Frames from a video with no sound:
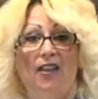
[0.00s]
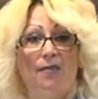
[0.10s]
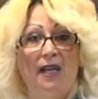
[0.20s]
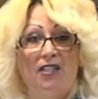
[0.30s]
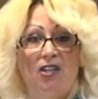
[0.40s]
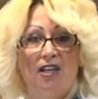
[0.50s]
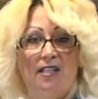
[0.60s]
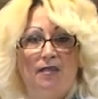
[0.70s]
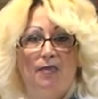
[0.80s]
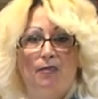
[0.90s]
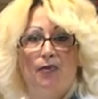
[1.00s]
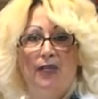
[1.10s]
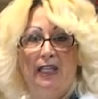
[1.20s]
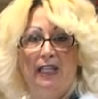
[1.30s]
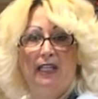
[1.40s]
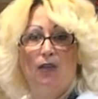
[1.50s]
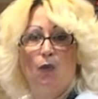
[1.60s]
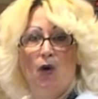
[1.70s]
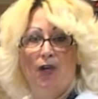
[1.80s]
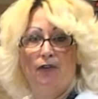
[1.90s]
that my jars have been boiling in the
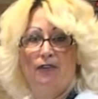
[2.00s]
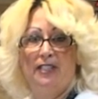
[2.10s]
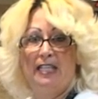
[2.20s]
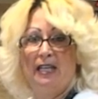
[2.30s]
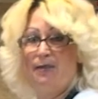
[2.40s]
water for ten